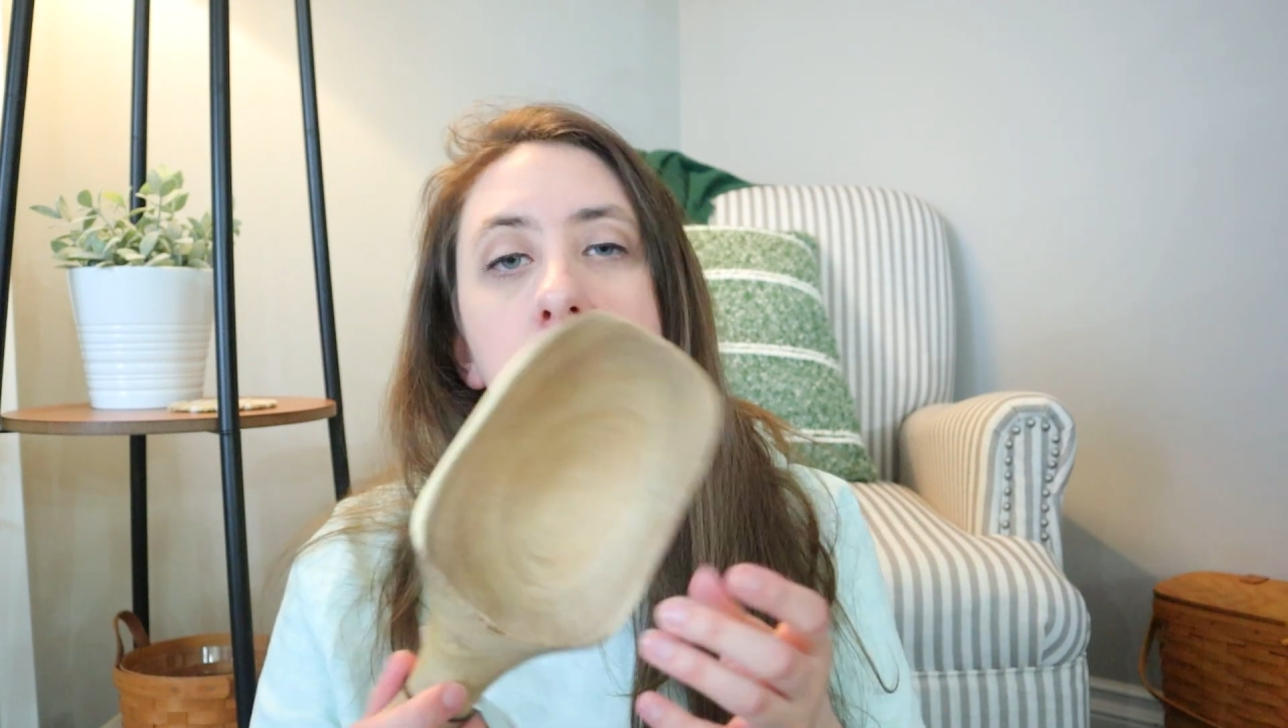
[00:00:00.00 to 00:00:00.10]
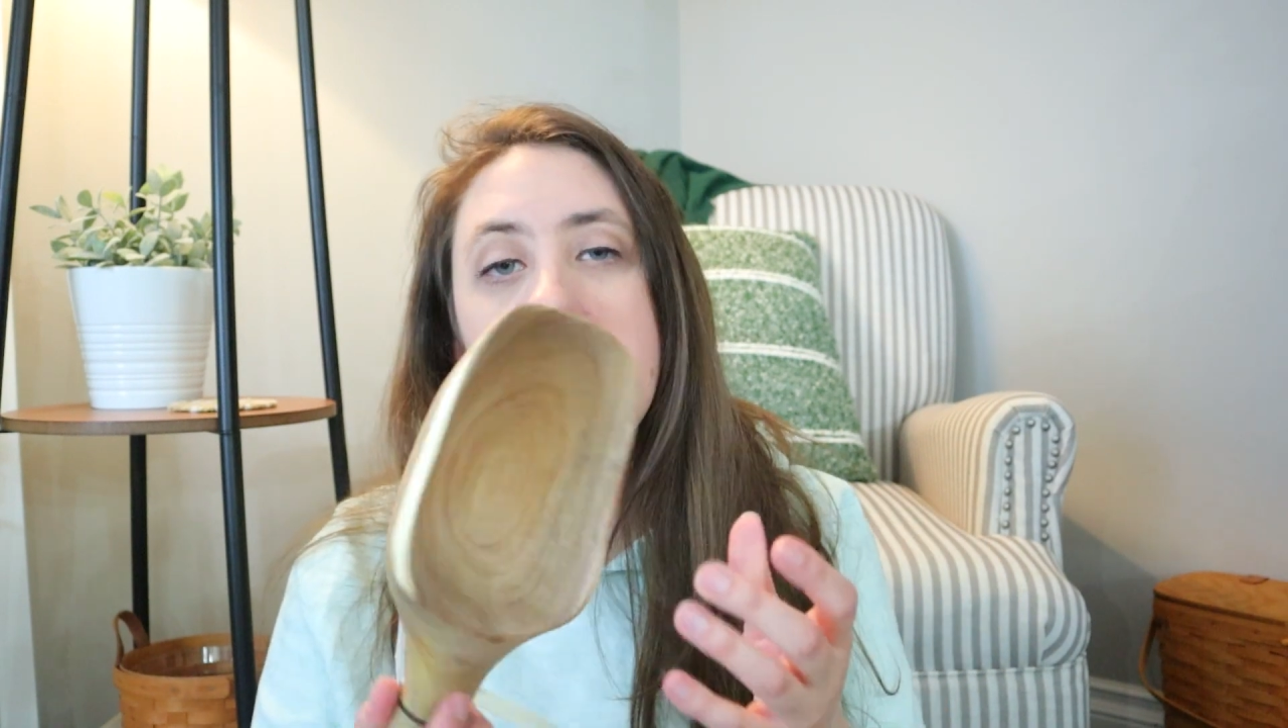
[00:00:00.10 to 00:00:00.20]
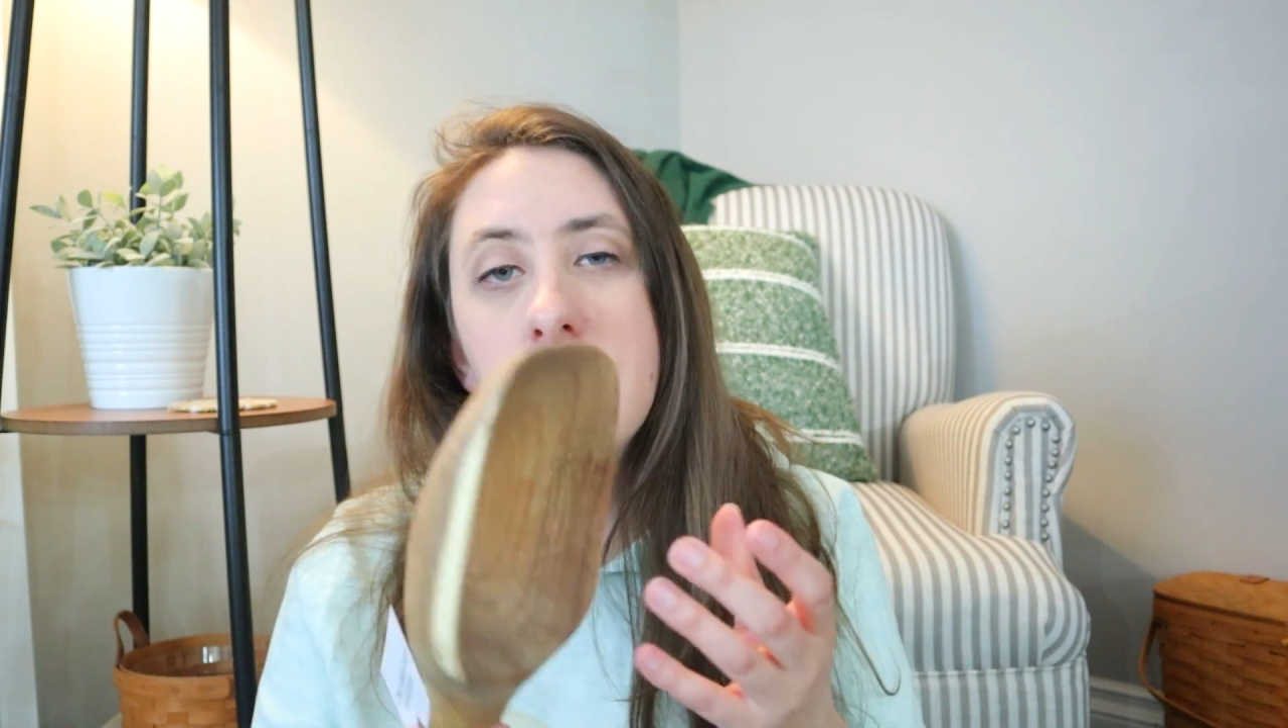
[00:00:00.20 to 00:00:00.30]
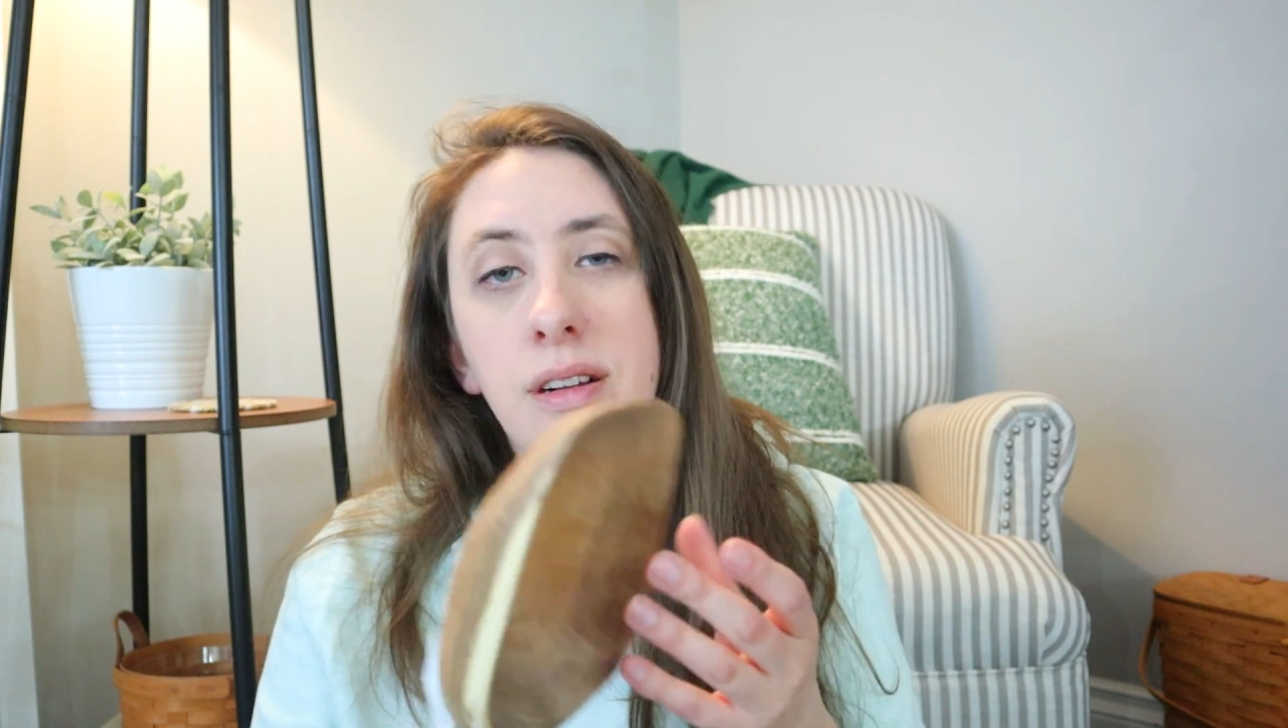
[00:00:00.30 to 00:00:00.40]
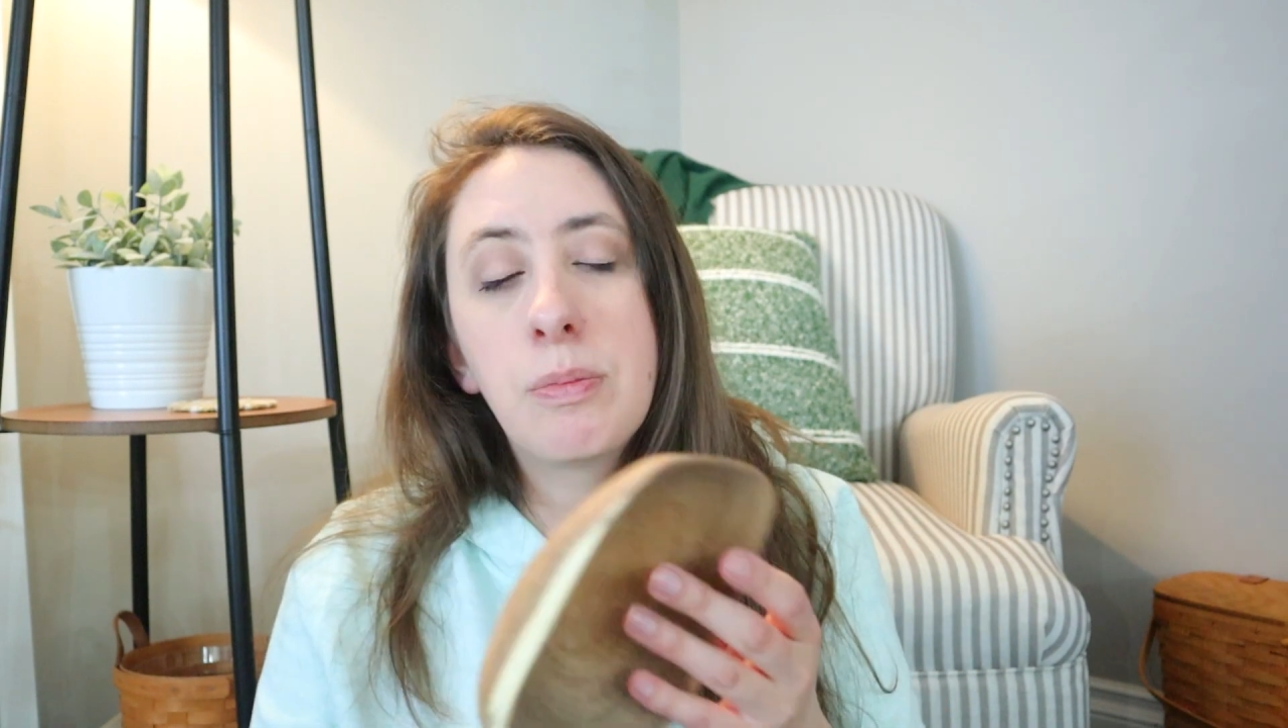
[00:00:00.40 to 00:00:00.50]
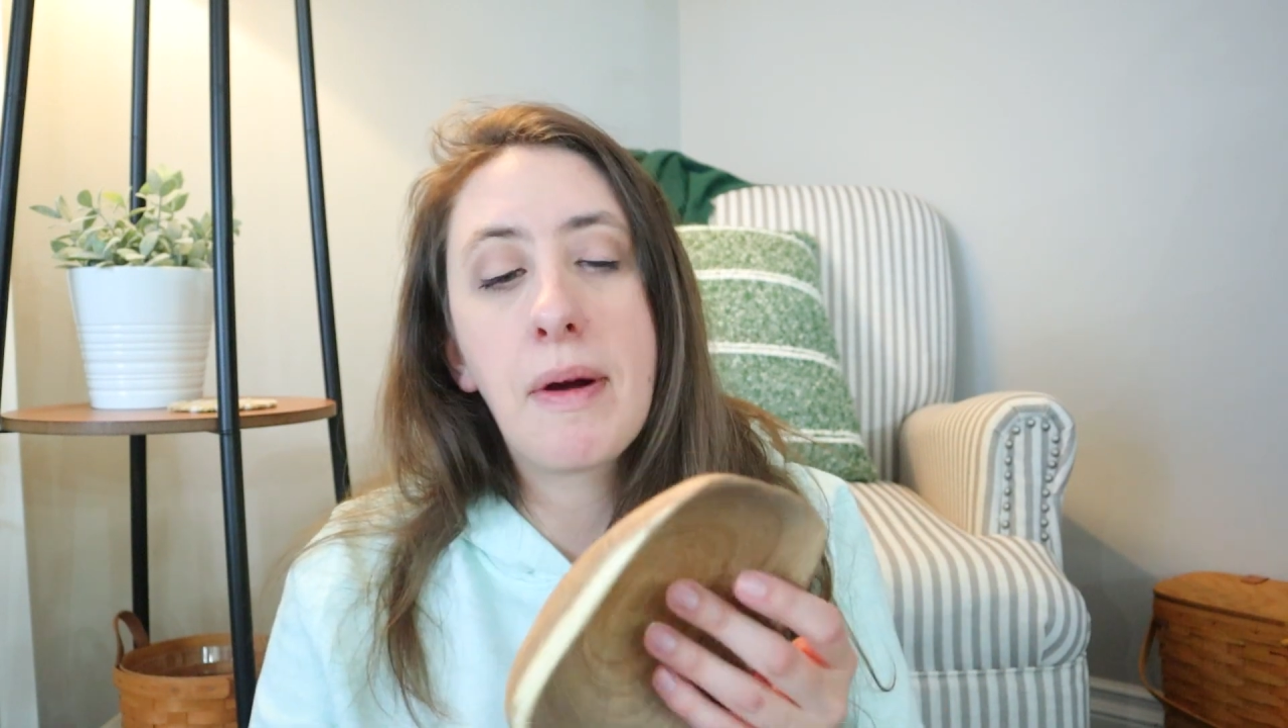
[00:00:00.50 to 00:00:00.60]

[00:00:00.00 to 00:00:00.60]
a little